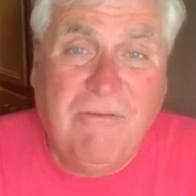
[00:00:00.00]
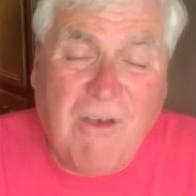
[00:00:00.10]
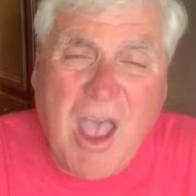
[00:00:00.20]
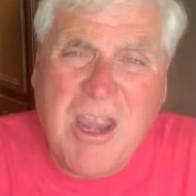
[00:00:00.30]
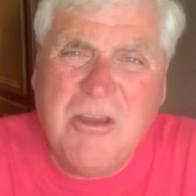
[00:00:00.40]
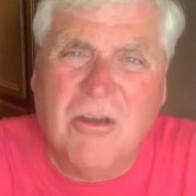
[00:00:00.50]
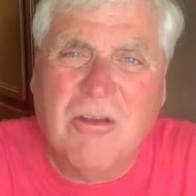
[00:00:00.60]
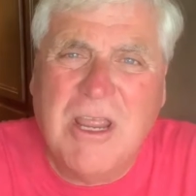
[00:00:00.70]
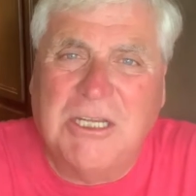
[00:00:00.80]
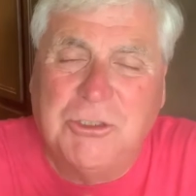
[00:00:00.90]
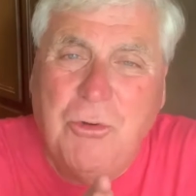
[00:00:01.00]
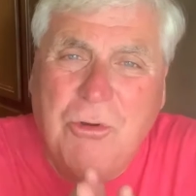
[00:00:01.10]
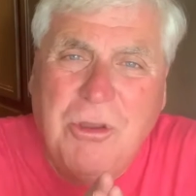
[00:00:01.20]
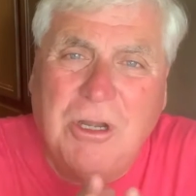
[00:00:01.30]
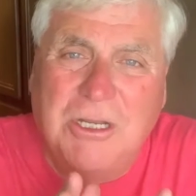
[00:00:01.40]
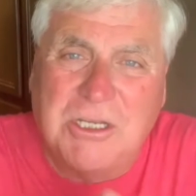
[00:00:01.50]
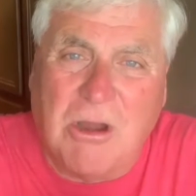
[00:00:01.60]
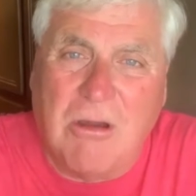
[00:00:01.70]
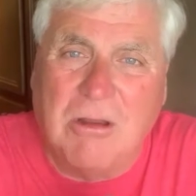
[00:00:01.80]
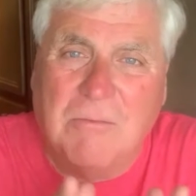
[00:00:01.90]
Find your niche. Who are you going to
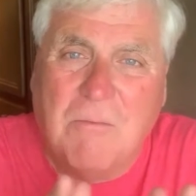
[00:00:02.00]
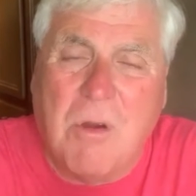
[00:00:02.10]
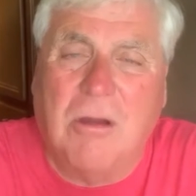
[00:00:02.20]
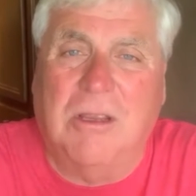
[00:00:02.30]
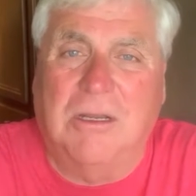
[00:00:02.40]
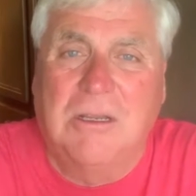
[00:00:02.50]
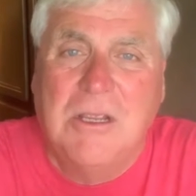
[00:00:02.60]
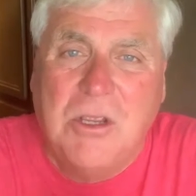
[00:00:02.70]
target market?